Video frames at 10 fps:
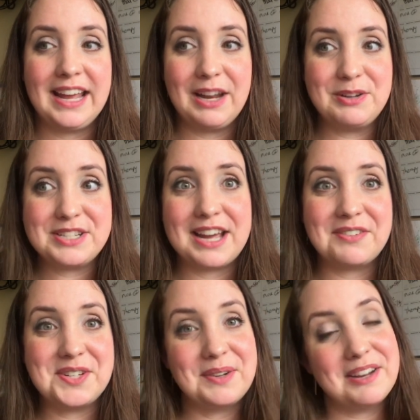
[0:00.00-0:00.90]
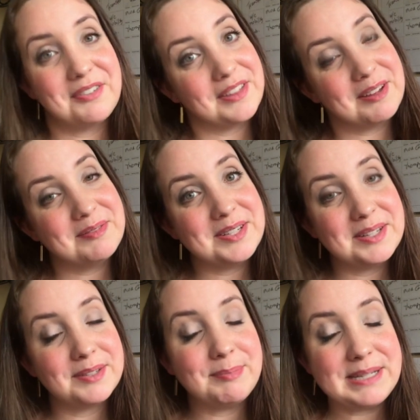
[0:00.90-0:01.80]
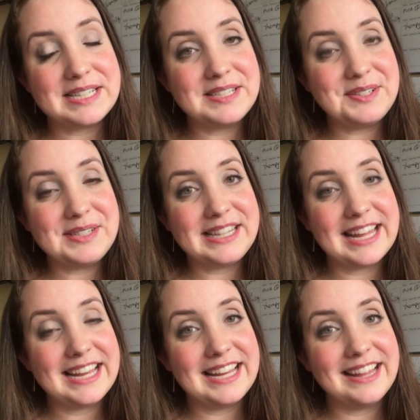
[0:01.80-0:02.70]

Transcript: And I would just have to wait for them to be done doing that,